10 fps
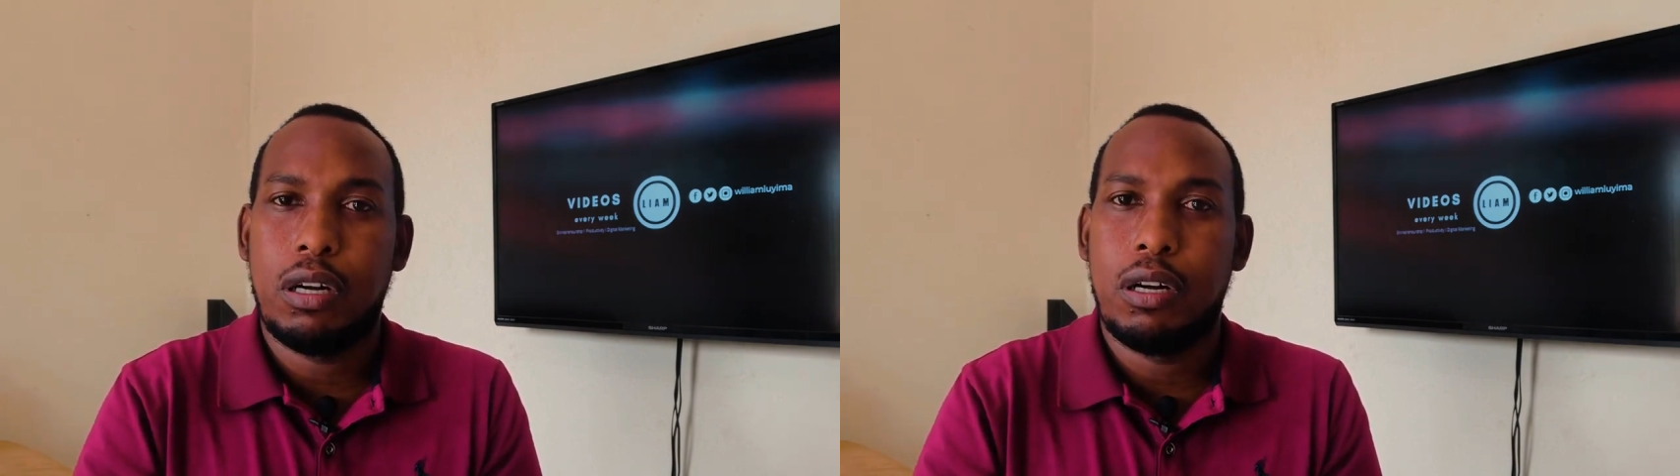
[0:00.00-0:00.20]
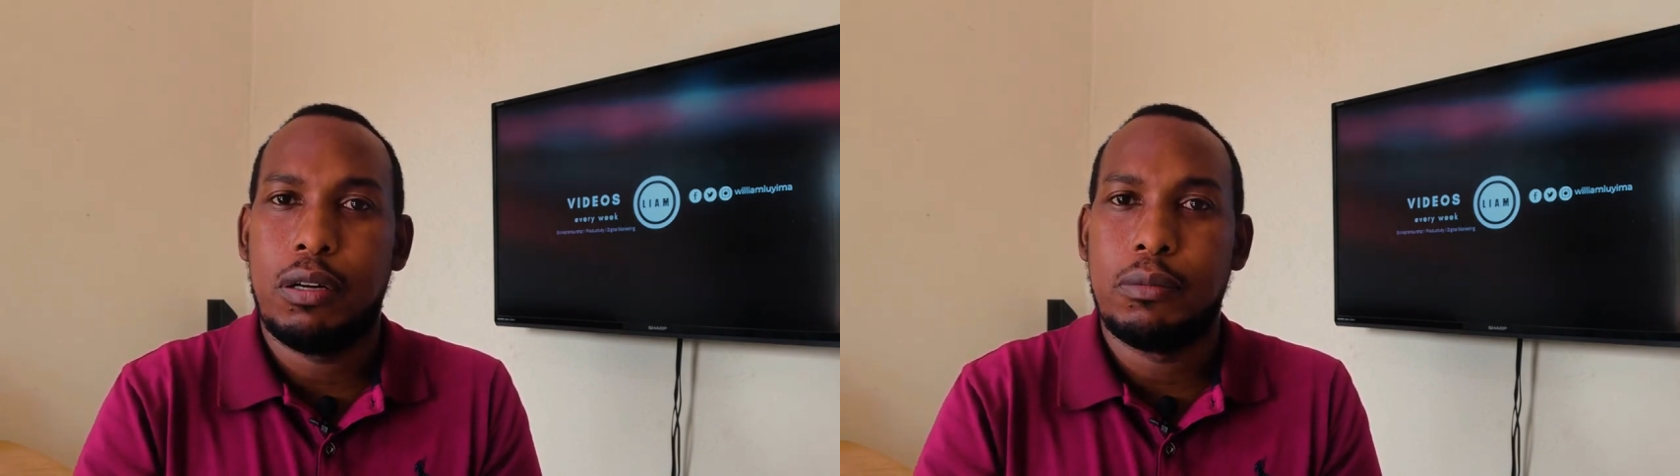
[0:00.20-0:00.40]

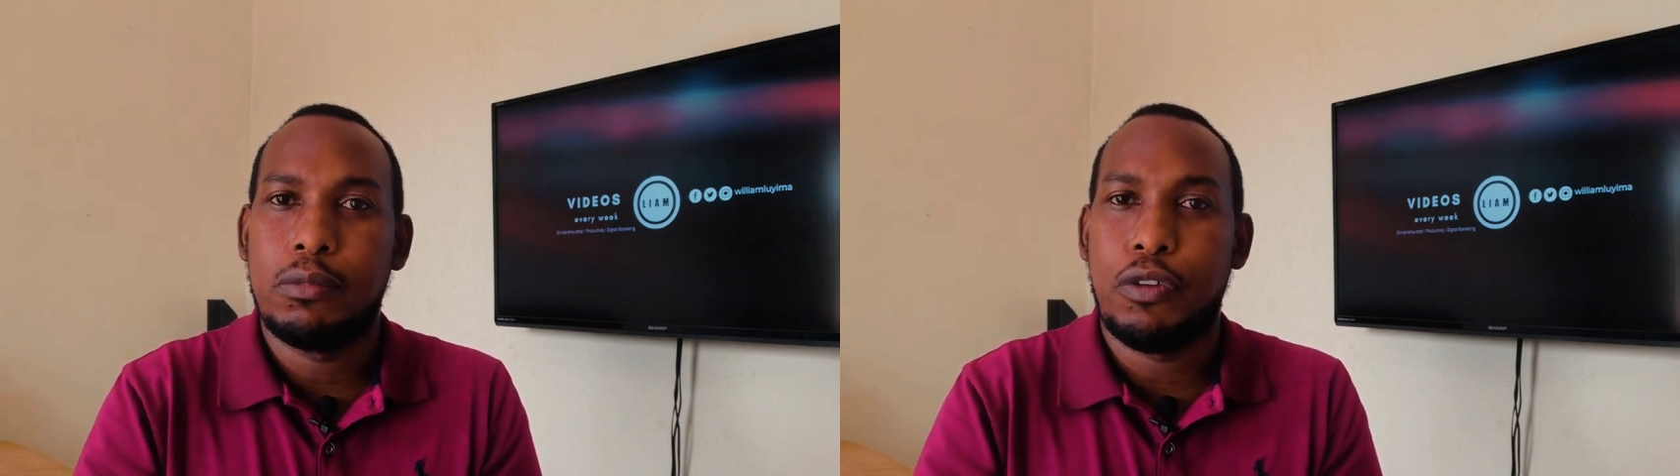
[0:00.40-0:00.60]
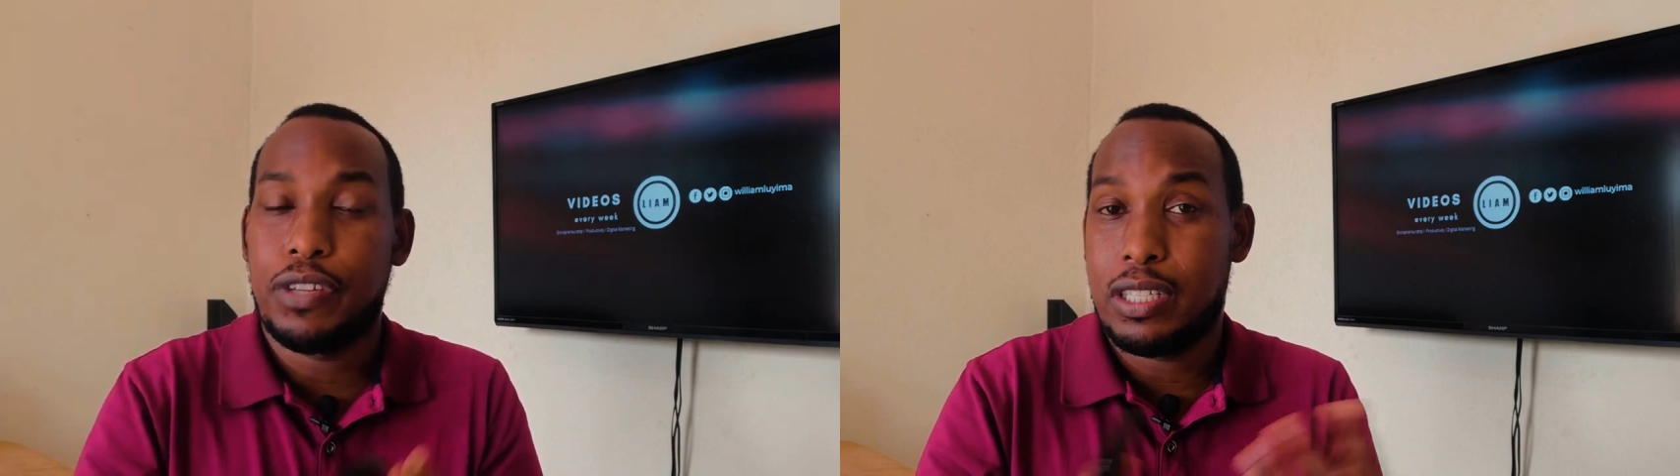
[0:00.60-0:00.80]

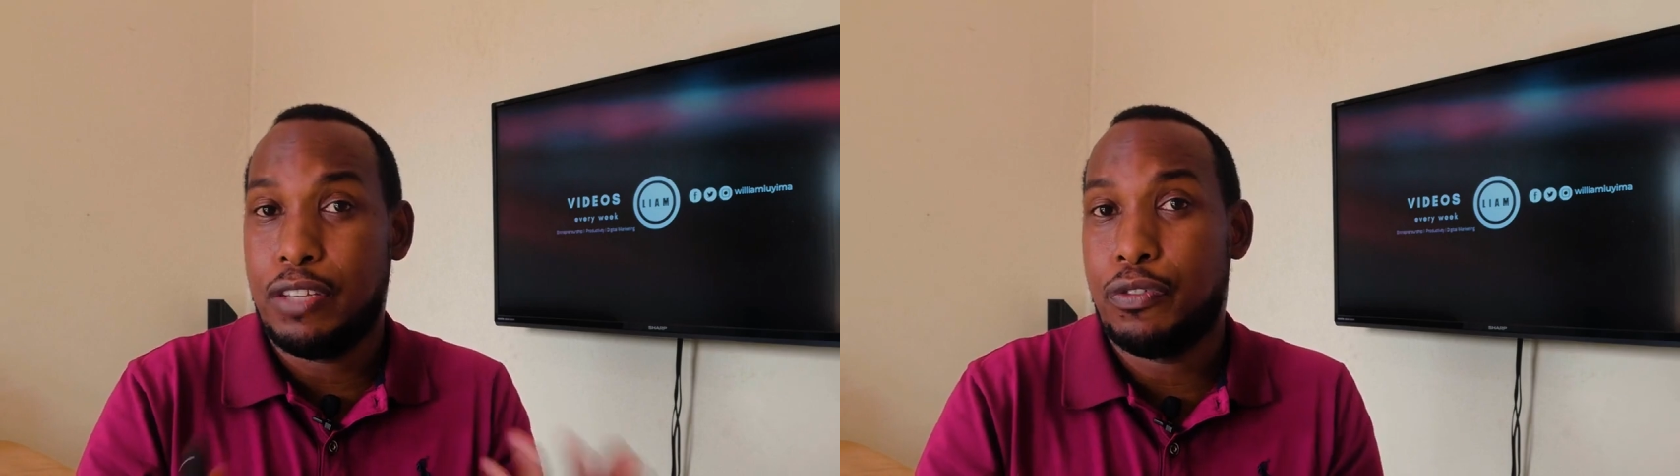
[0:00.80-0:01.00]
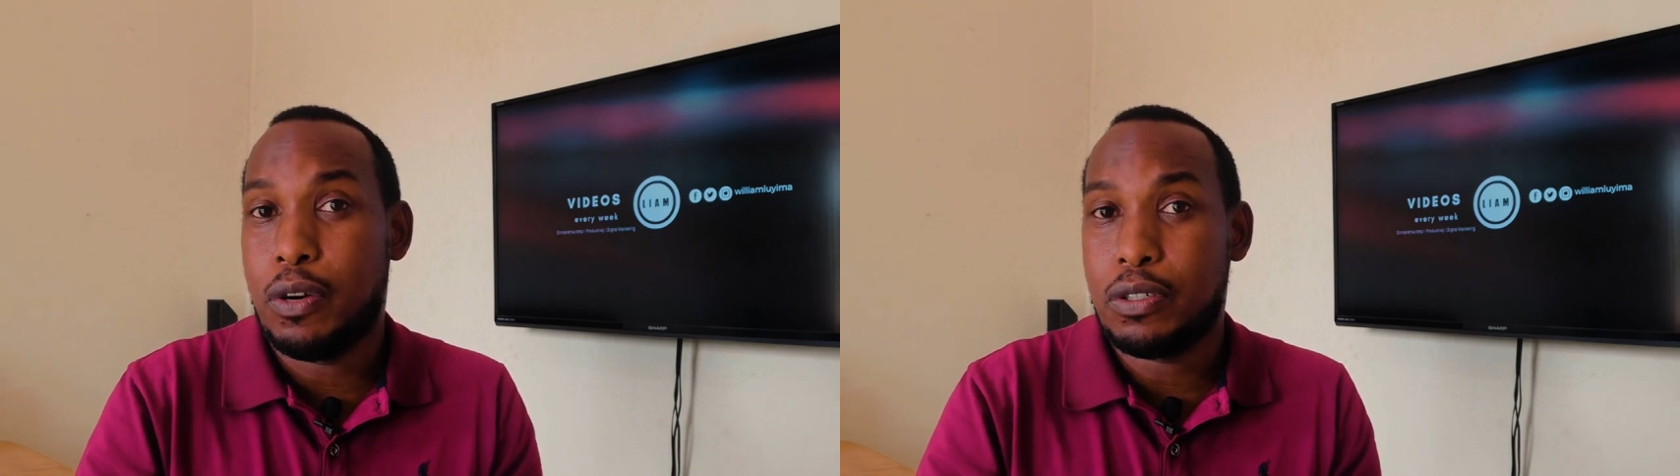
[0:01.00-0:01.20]

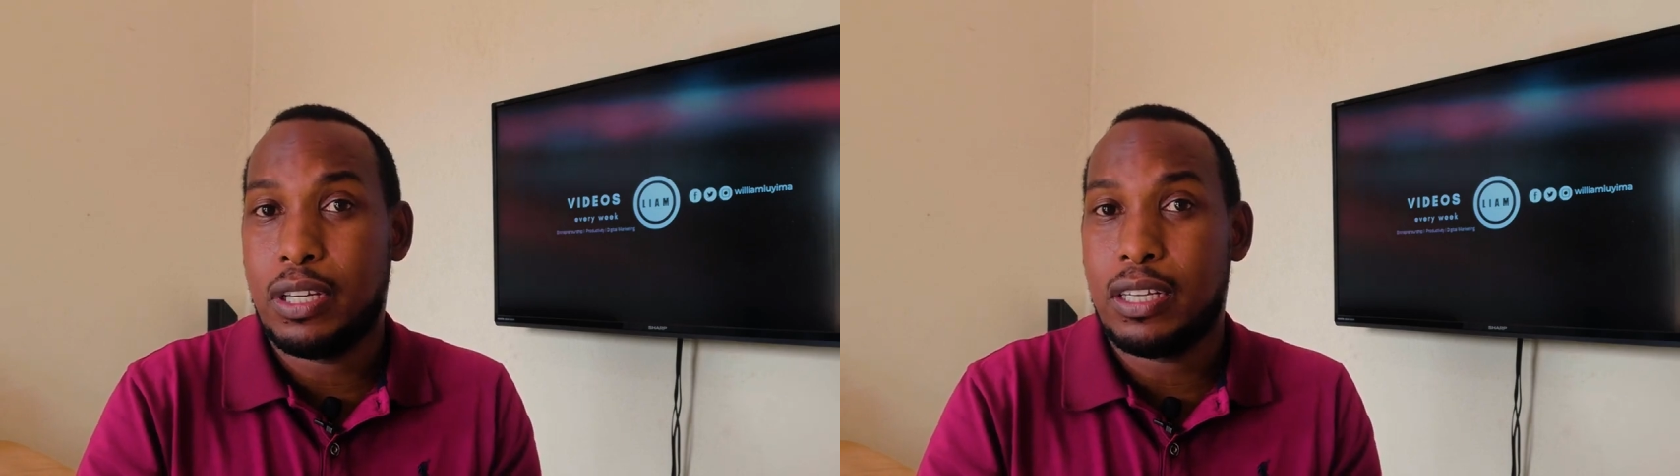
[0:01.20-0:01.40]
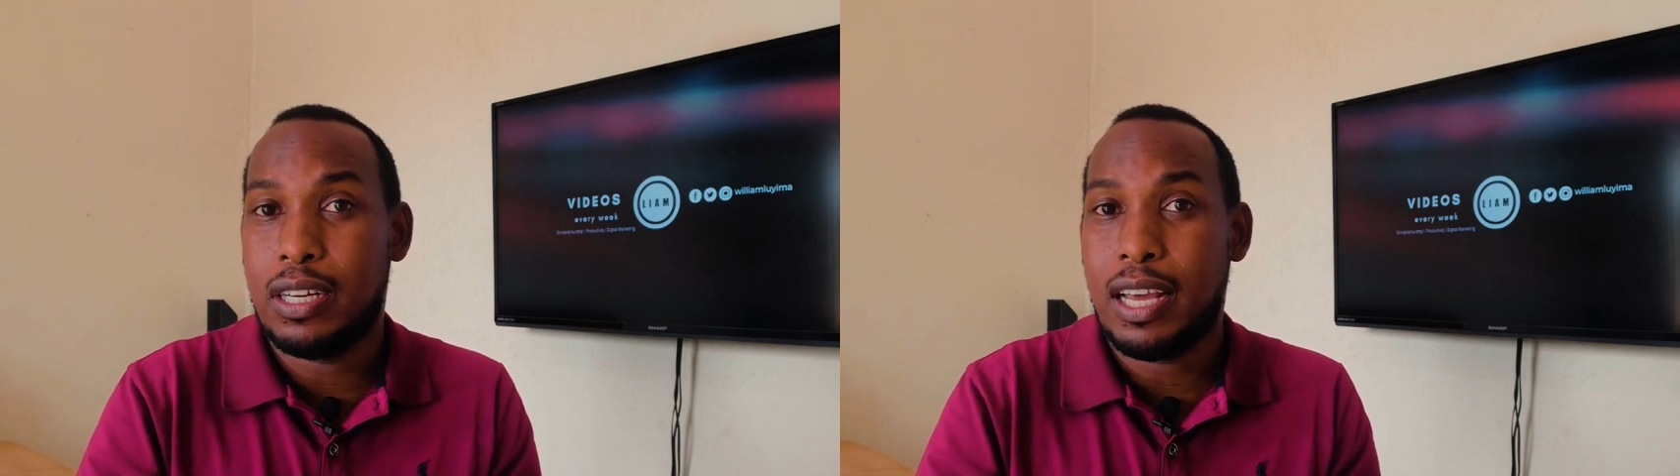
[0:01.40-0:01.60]
obviously, if you want
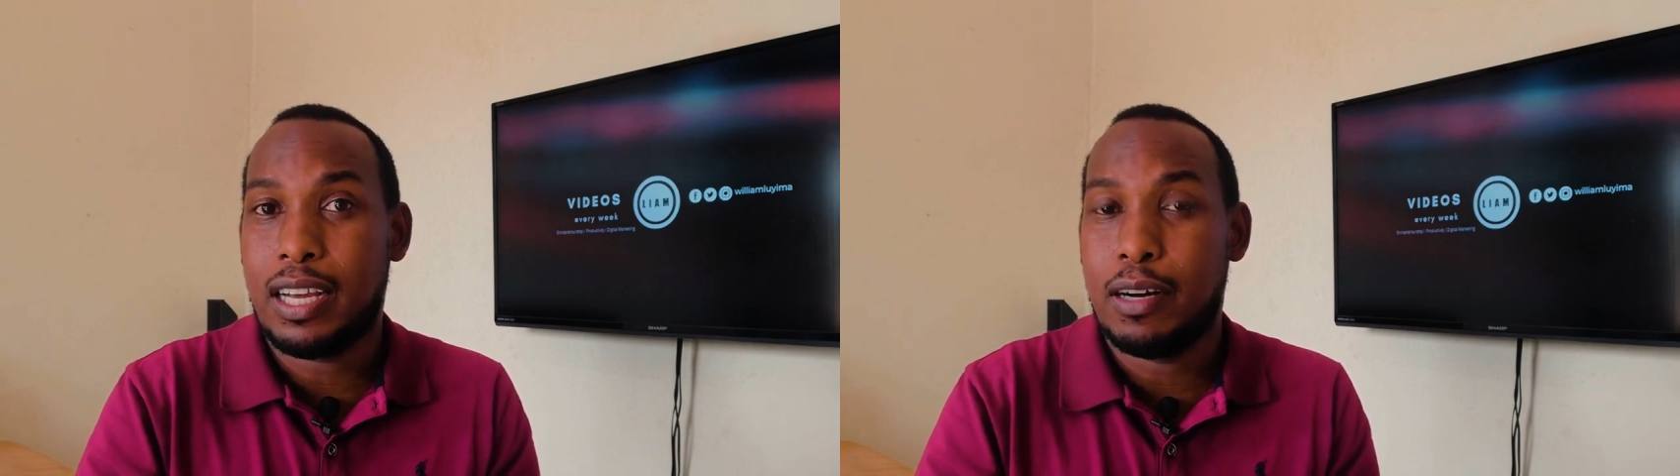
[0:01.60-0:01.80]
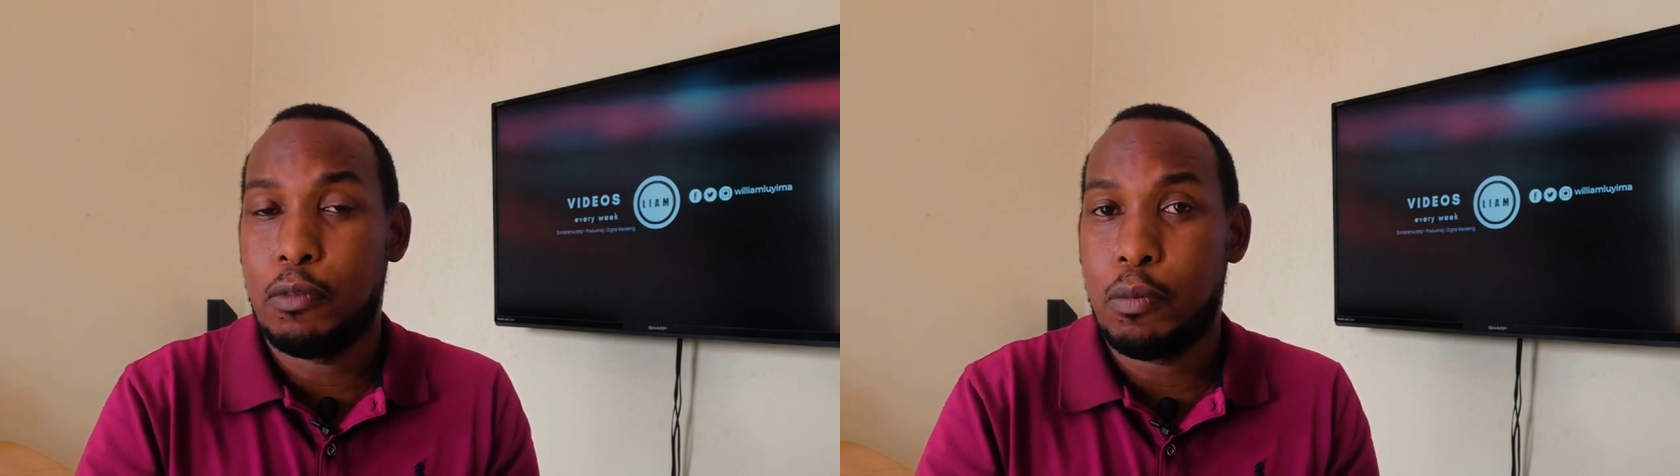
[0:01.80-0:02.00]
to get a
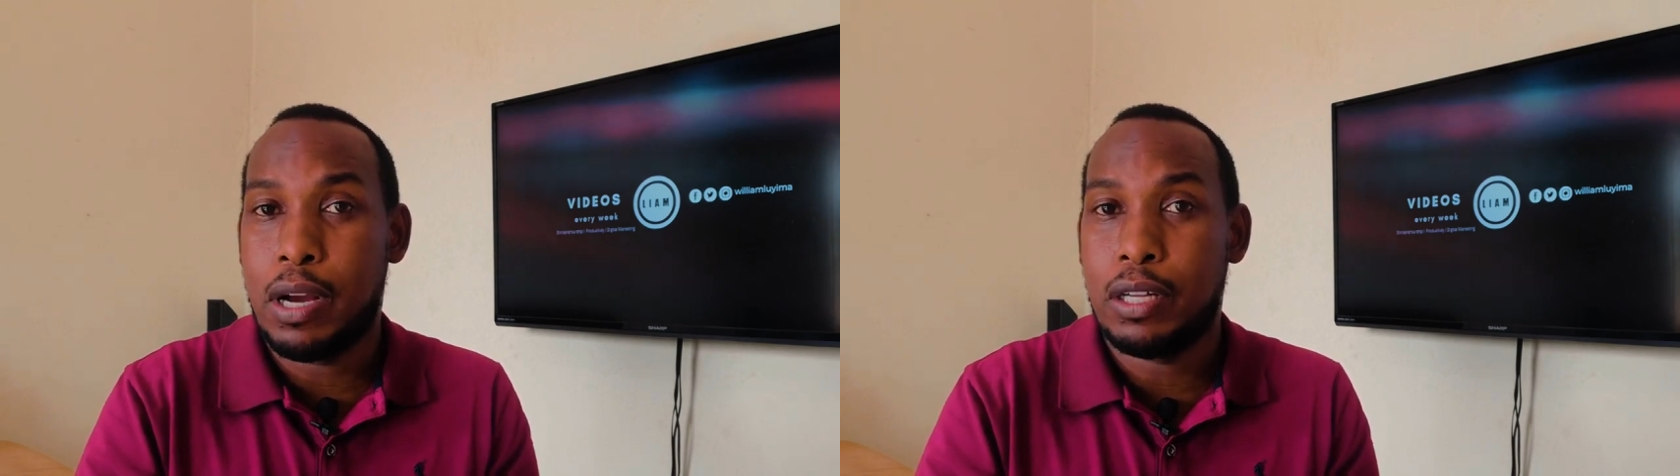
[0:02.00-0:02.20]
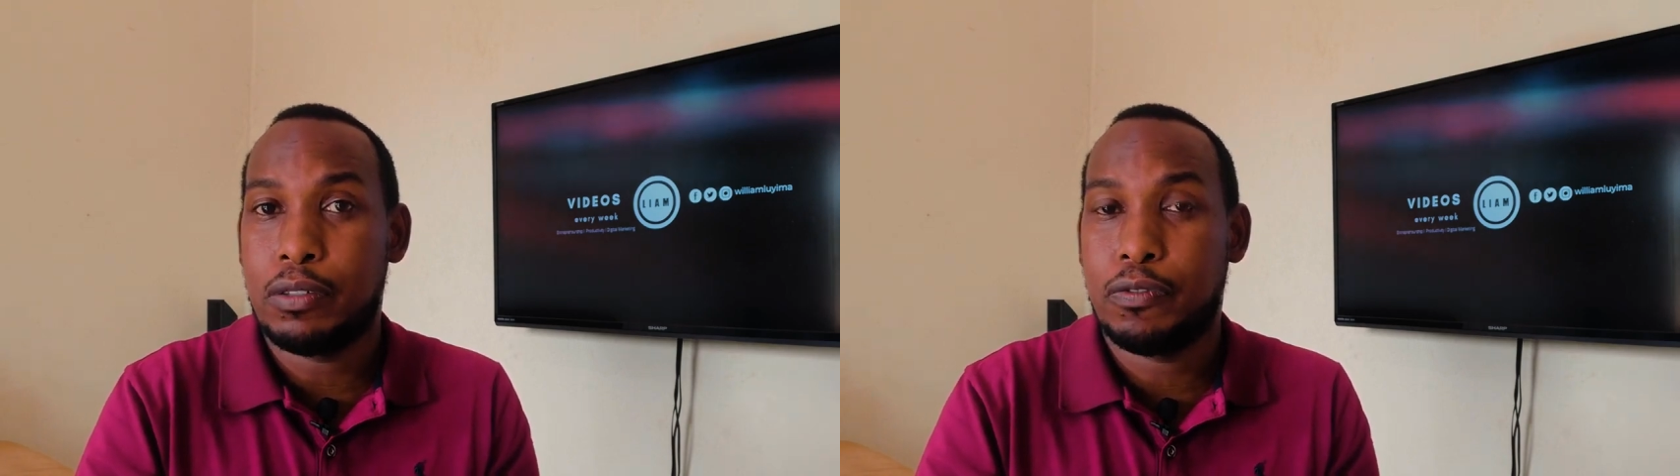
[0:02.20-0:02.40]
Lyca
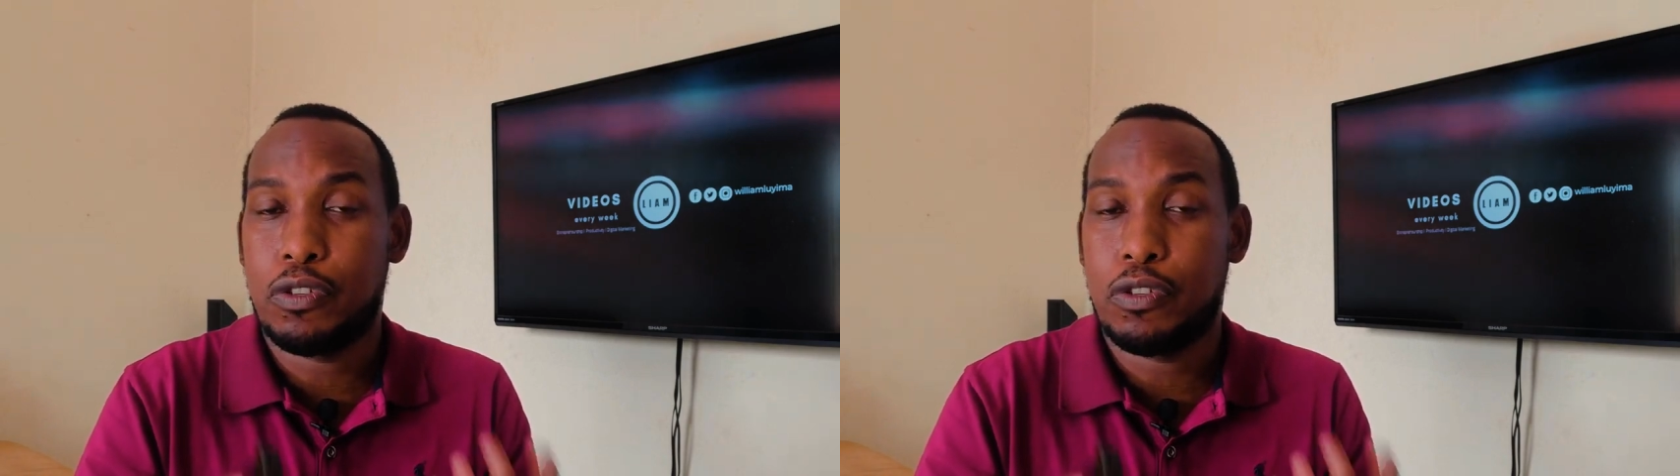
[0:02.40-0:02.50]
Mobile,